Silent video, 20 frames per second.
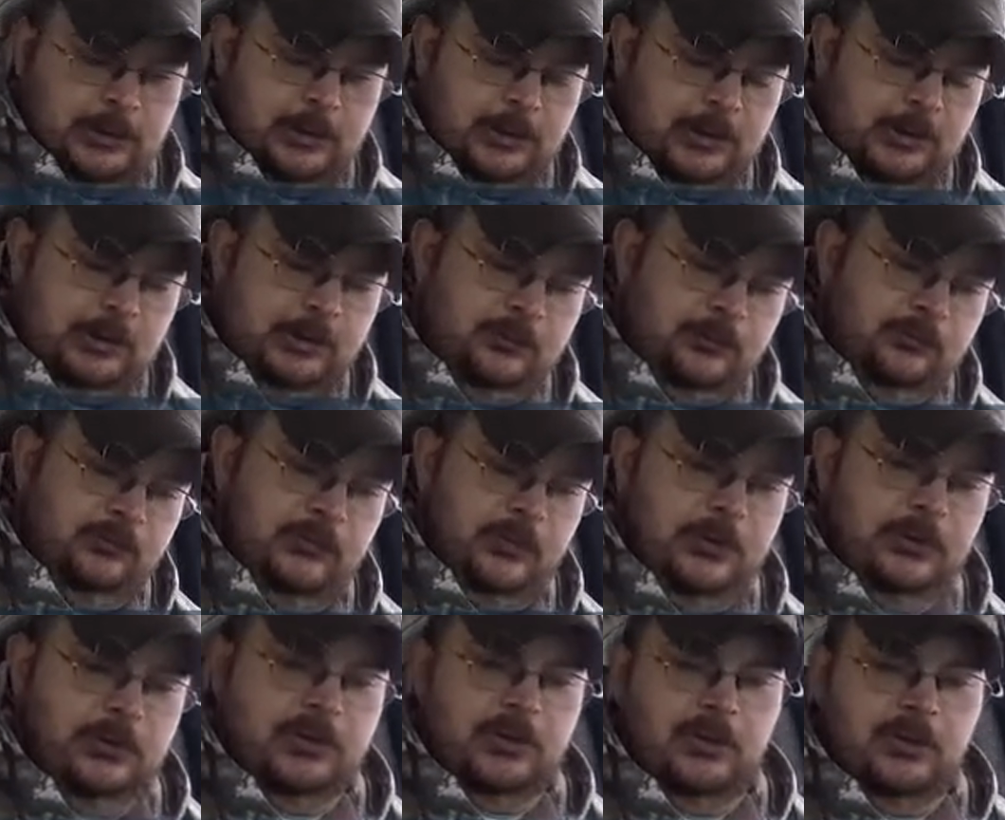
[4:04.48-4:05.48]
if
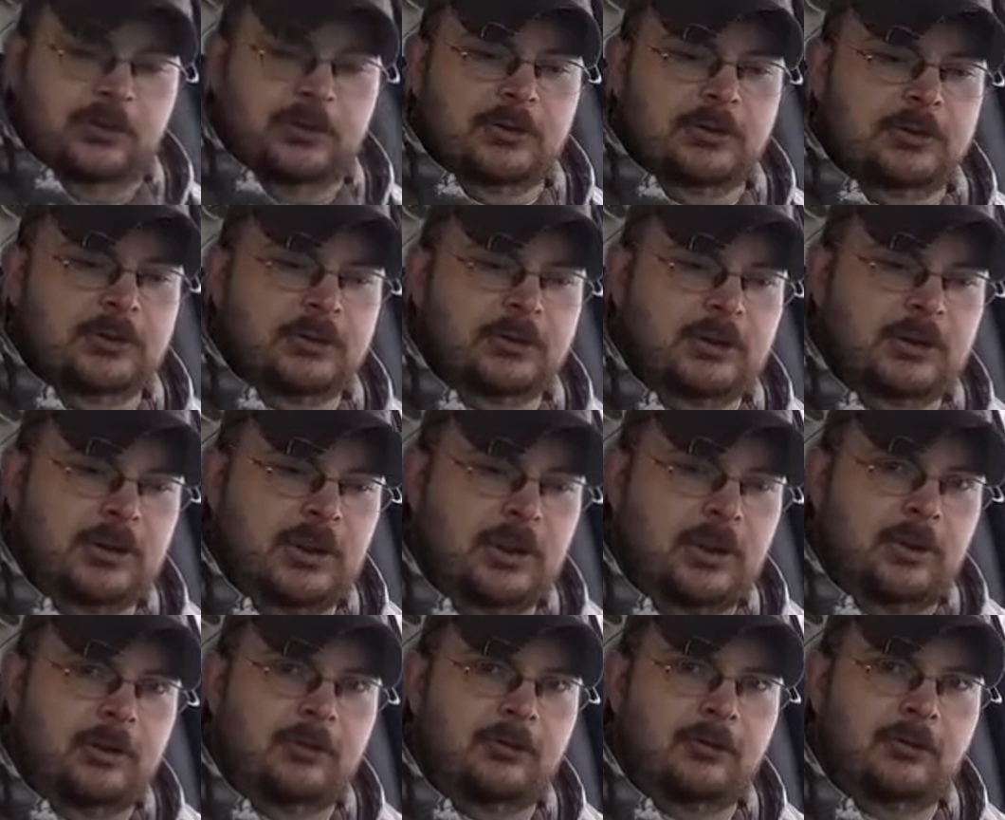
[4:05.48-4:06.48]
you're new
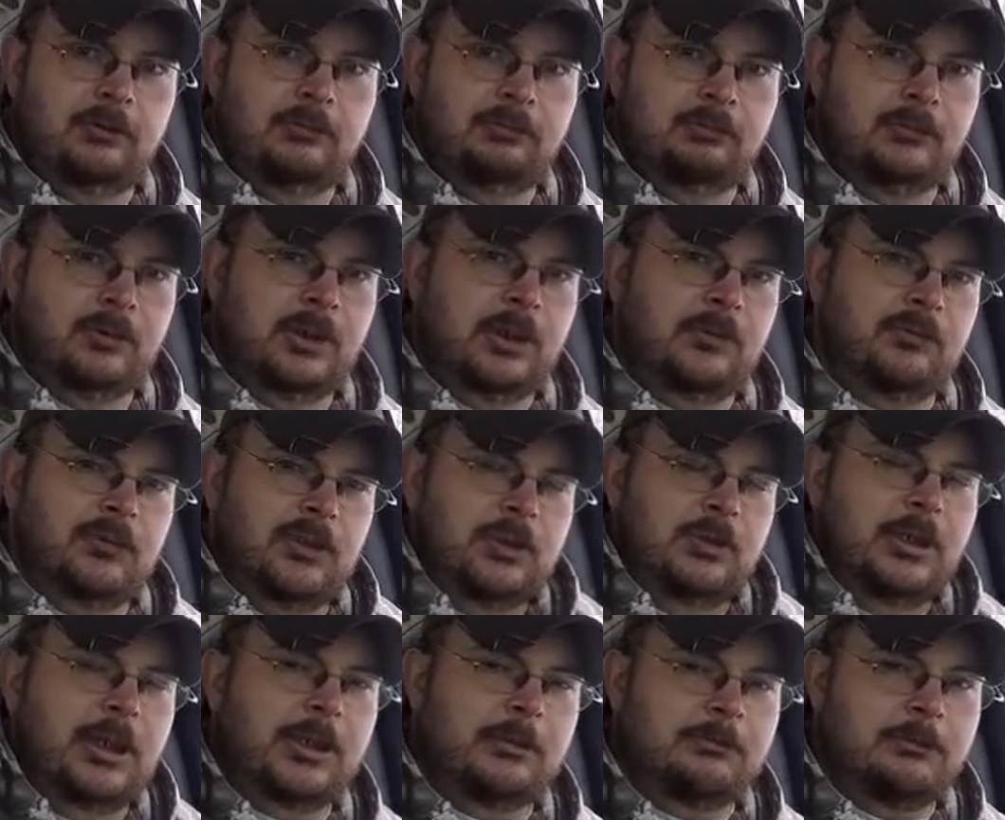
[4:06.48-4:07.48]
and if you
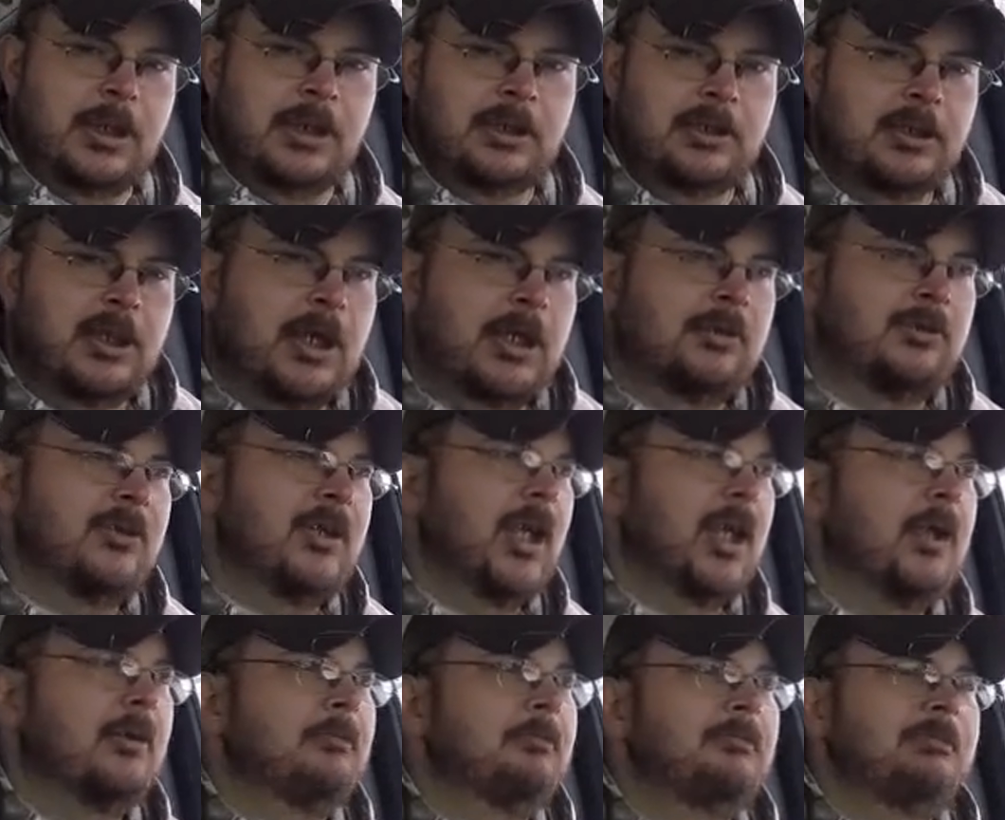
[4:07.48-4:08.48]
like my
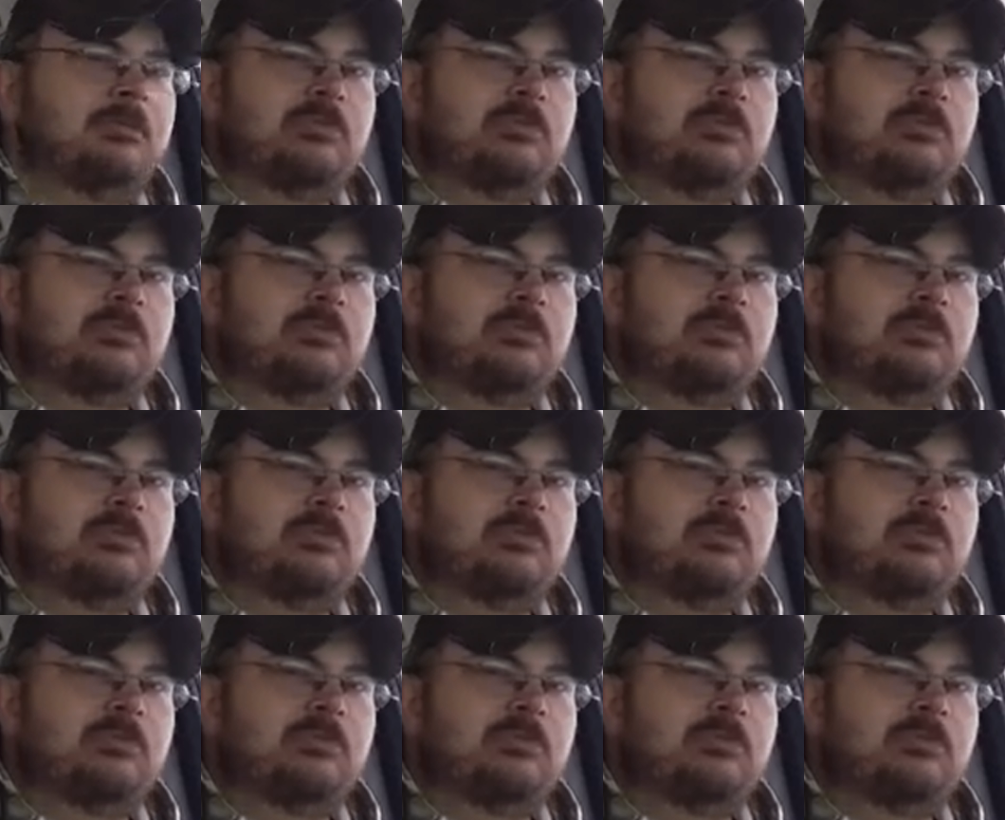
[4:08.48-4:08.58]
content,